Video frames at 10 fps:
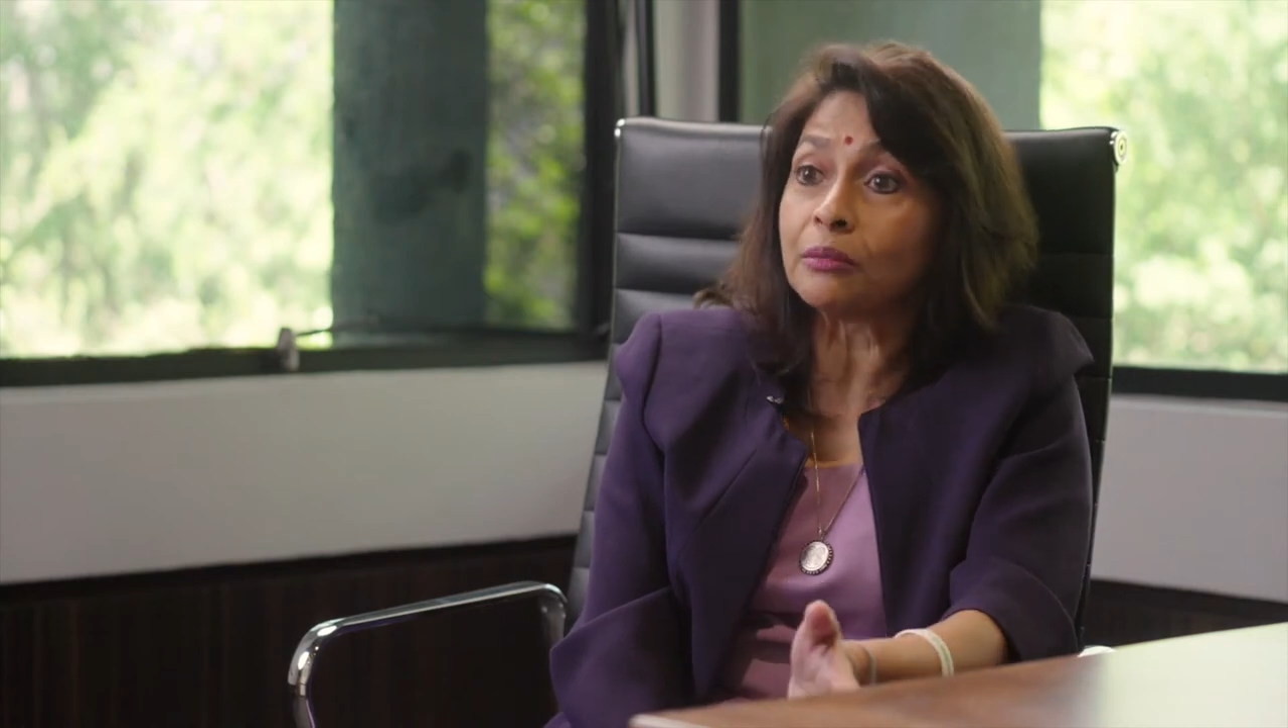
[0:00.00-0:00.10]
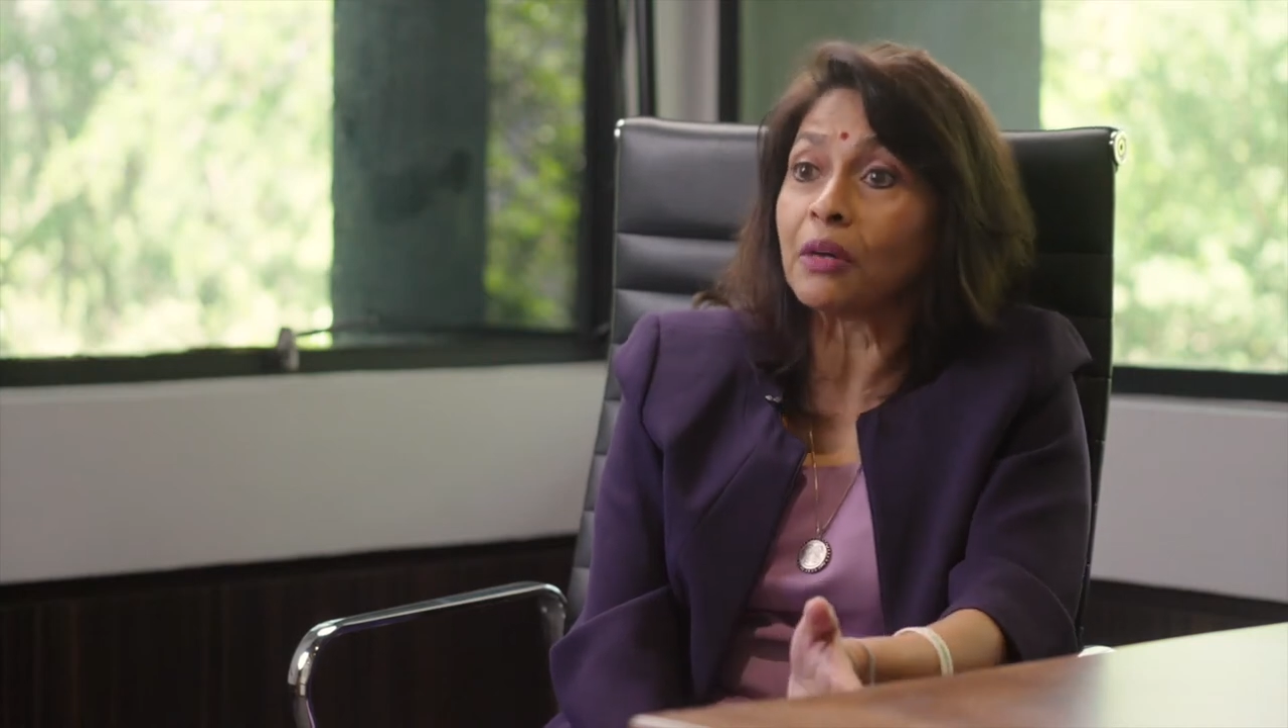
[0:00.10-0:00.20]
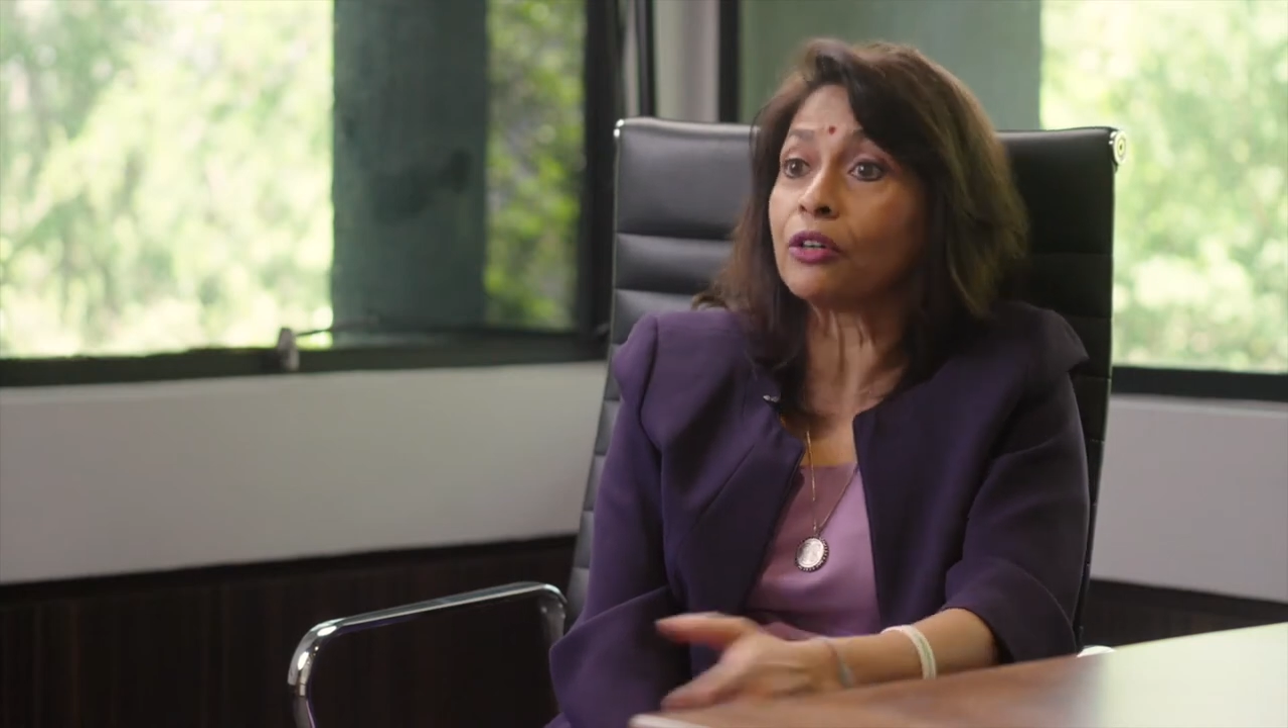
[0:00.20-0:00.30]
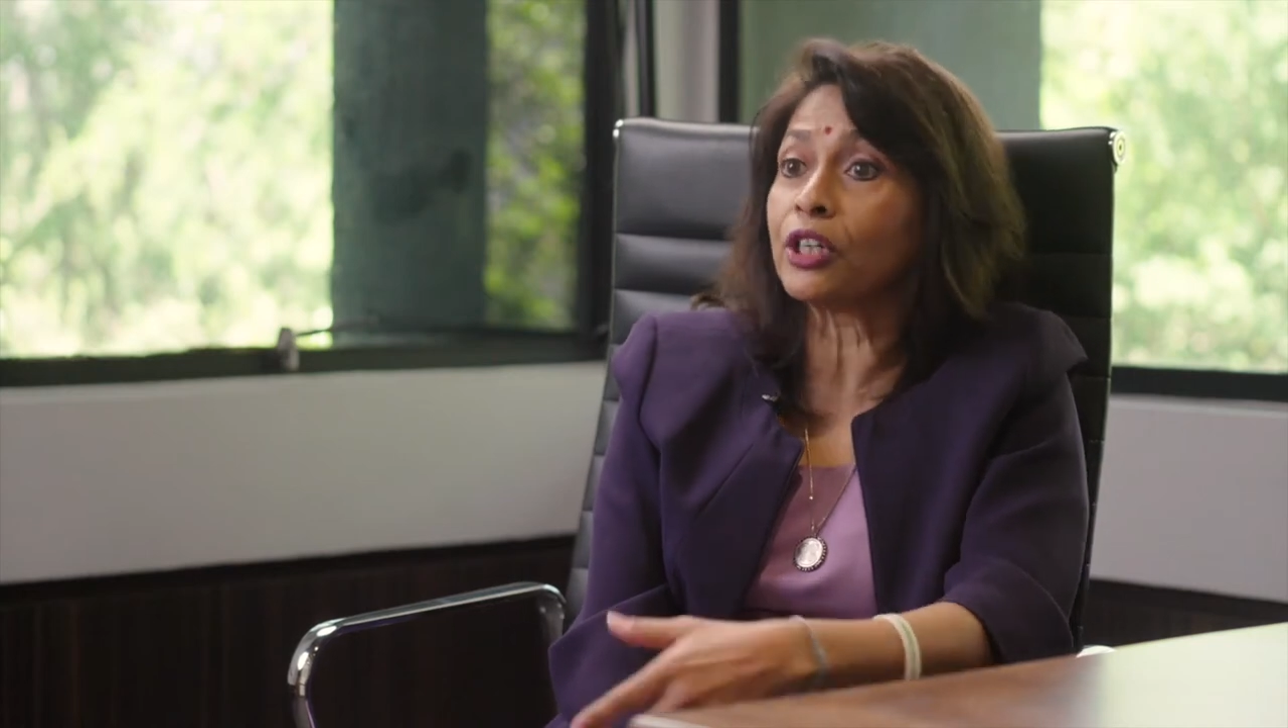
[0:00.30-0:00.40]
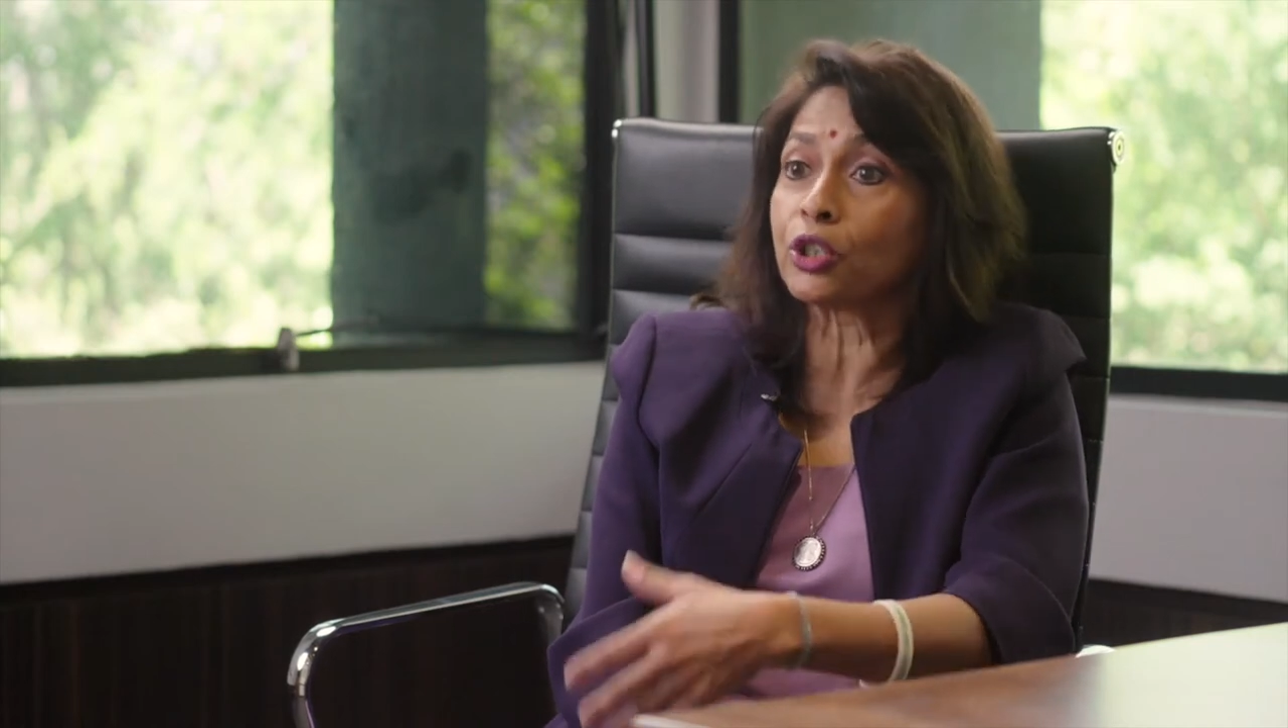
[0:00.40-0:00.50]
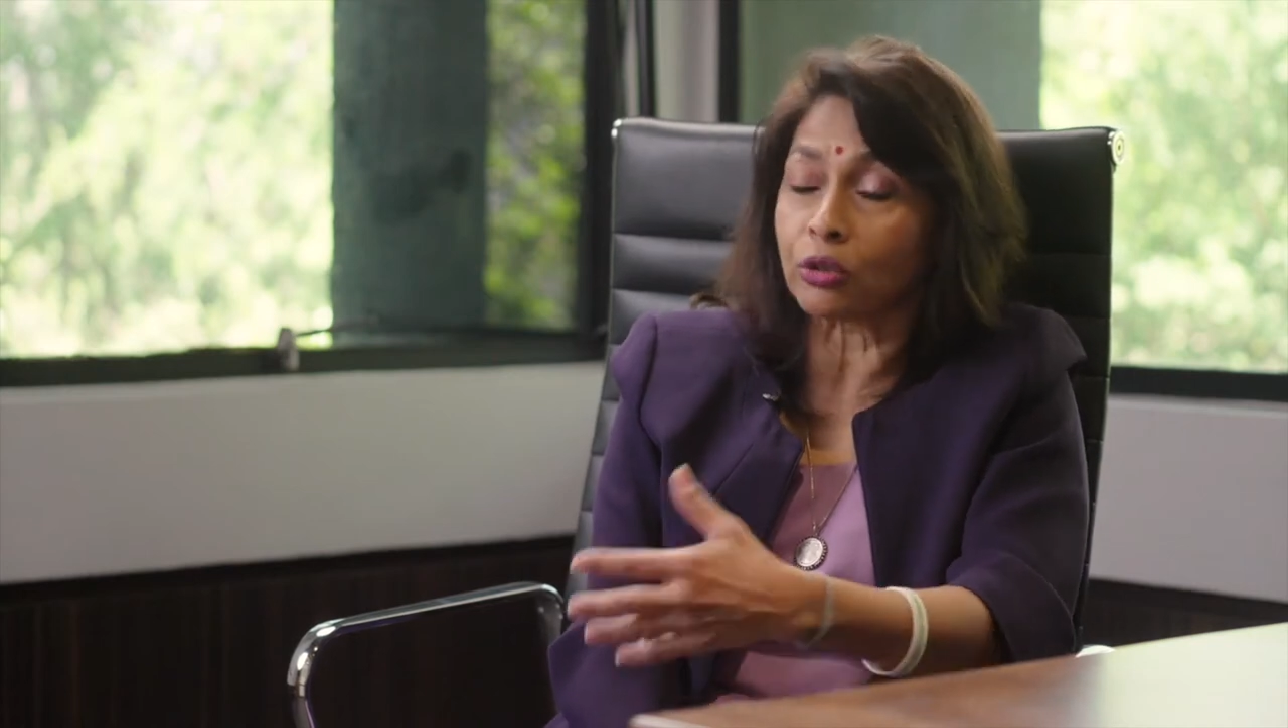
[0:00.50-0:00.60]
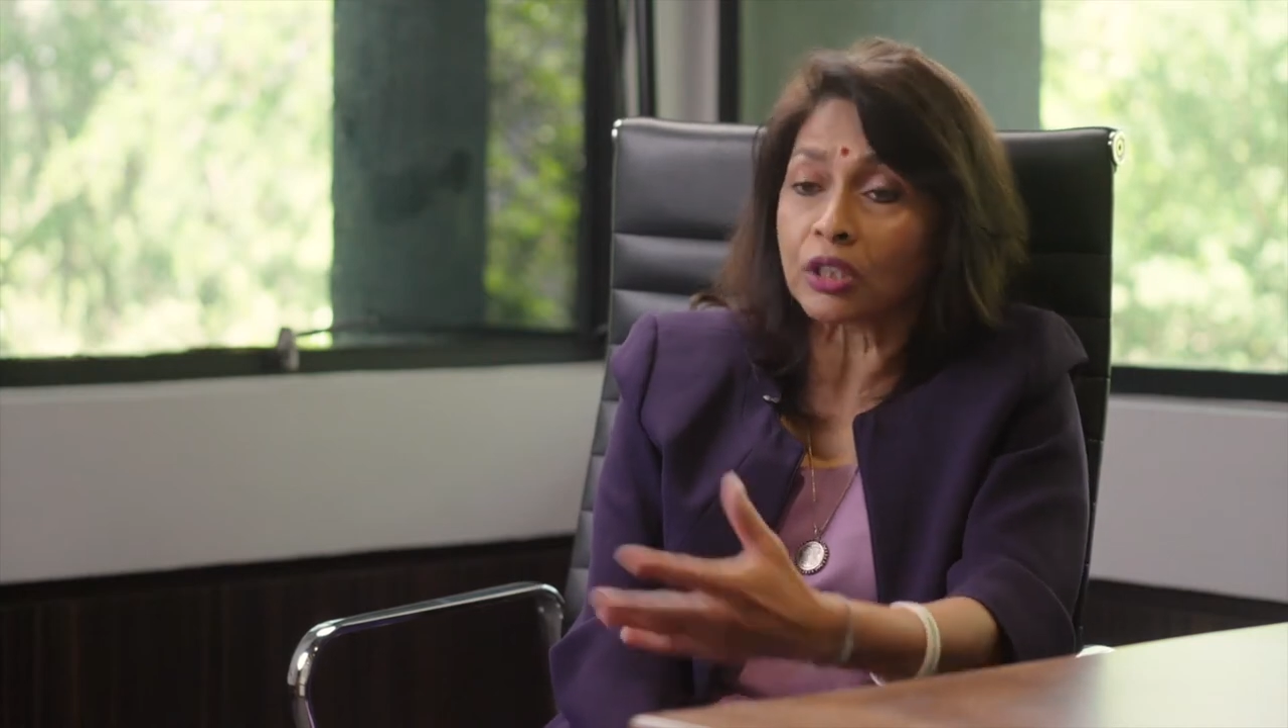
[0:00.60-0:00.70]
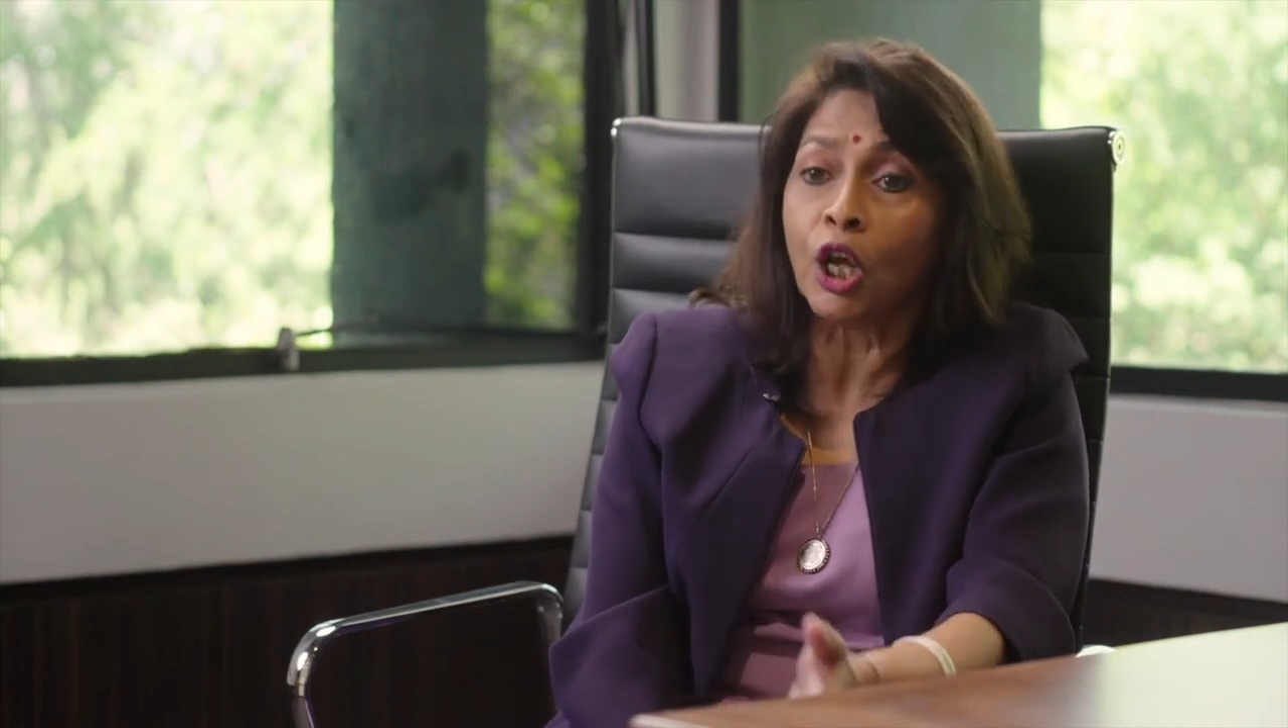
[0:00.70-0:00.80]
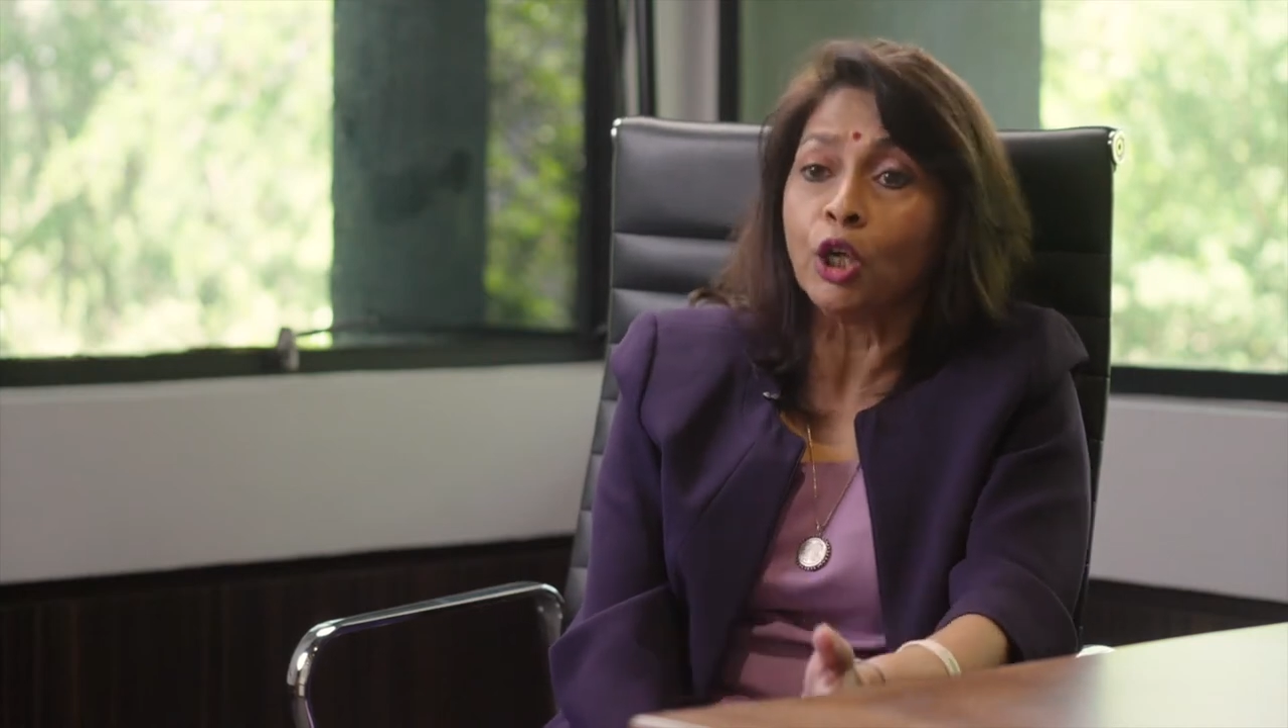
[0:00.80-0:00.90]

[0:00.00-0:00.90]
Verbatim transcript: demurrage or